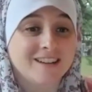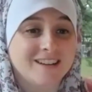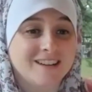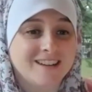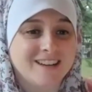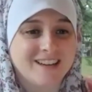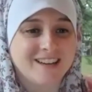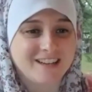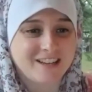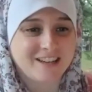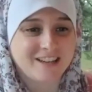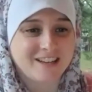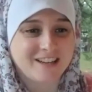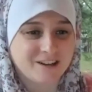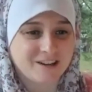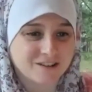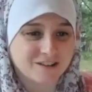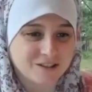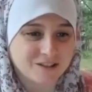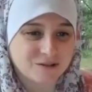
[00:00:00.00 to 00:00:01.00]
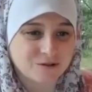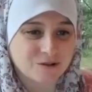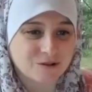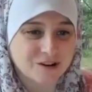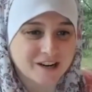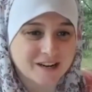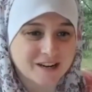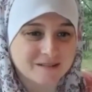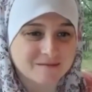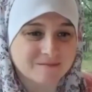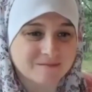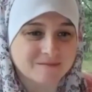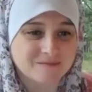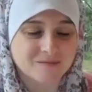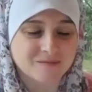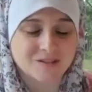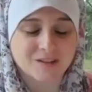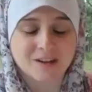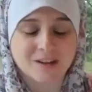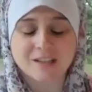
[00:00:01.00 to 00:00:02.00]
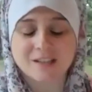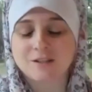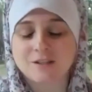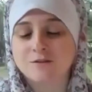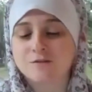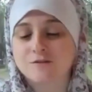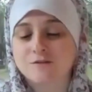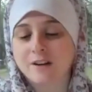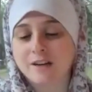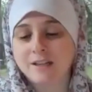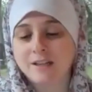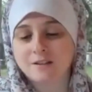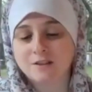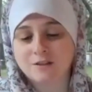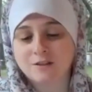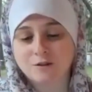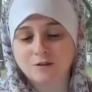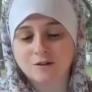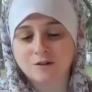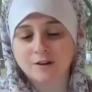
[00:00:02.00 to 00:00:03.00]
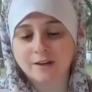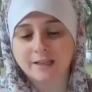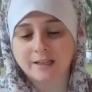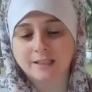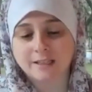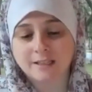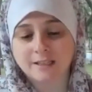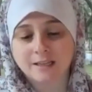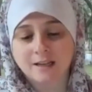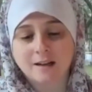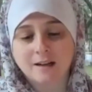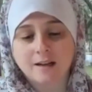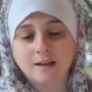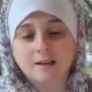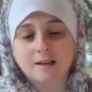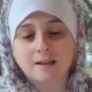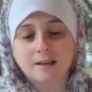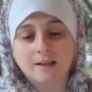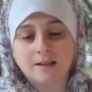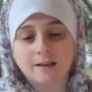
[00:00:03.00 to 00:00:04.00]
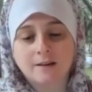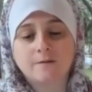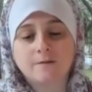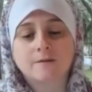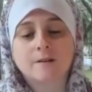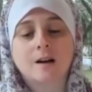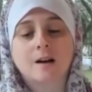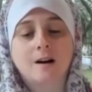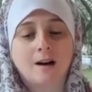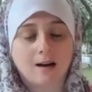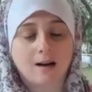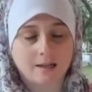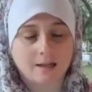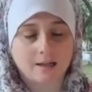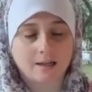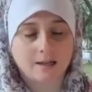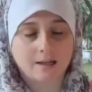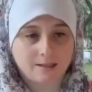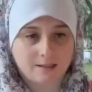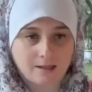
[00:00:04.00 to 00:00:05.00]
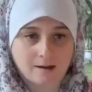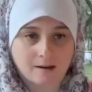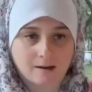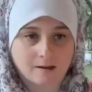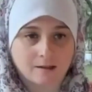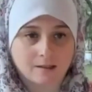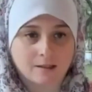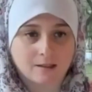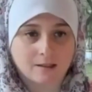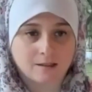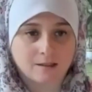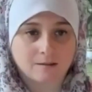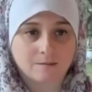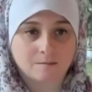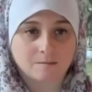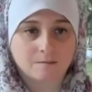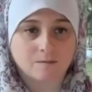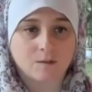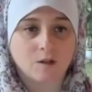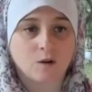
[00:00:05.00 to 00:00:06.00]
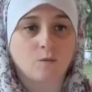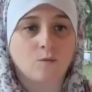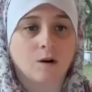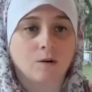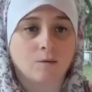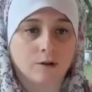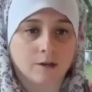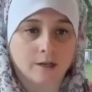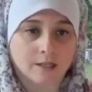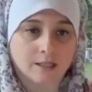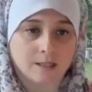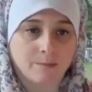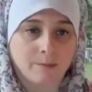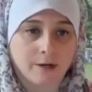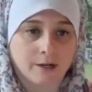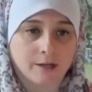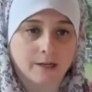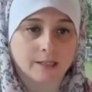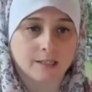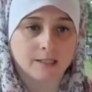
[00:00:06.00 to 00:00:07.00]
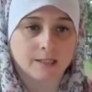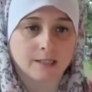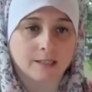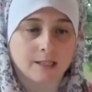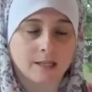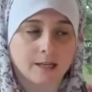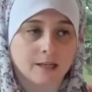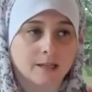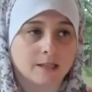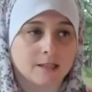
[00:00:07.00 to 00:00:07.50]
and hear a story, right? So great stories give context to what we're experiencing,